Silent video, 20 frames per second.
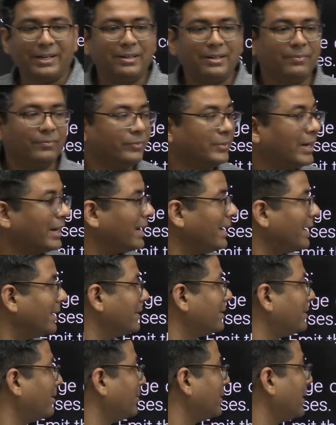that it is
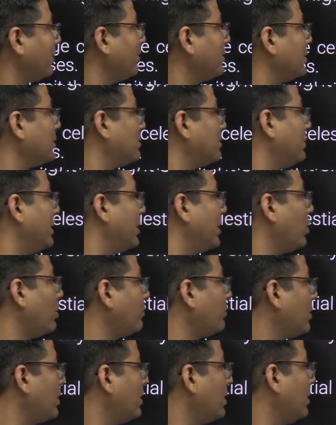something which is made of
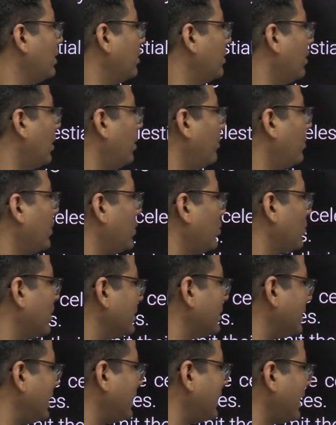you can say
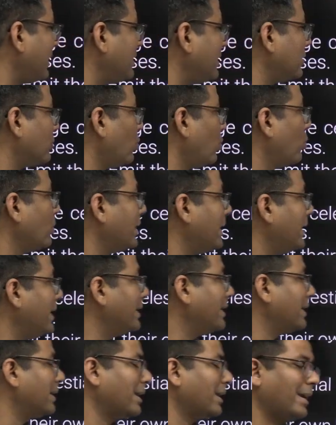it has its own heat and
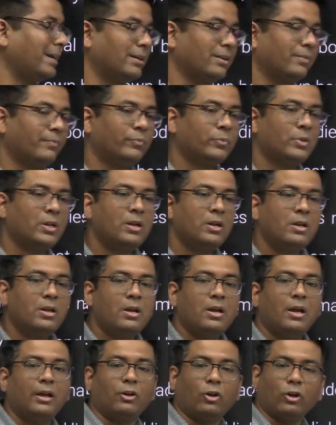light.
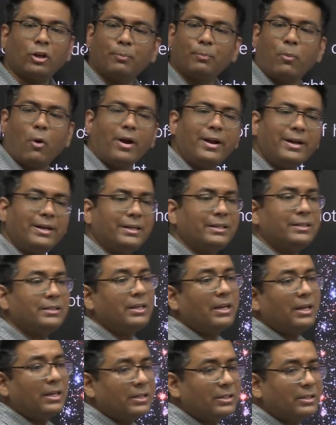Now the point is,
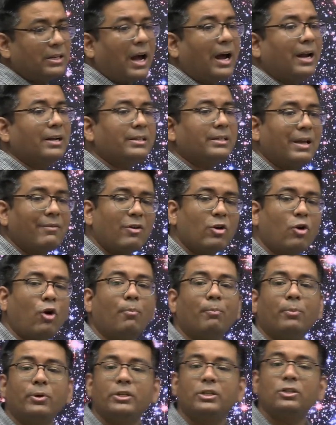stars have a
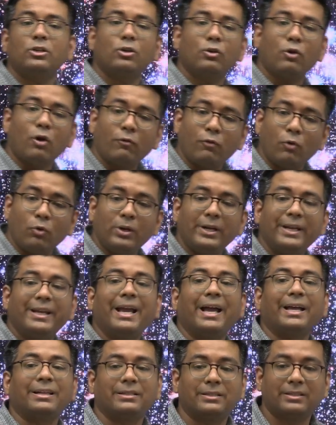composition of only gas.
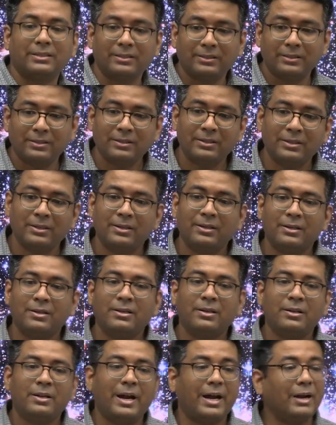
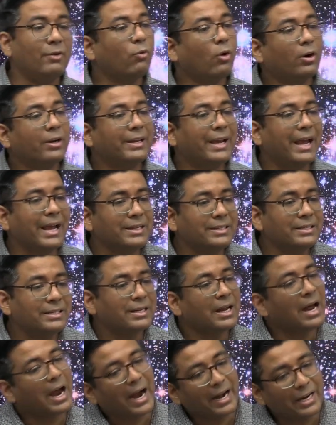And what gas?
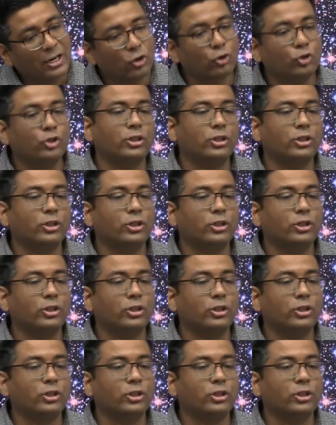Hydrogen.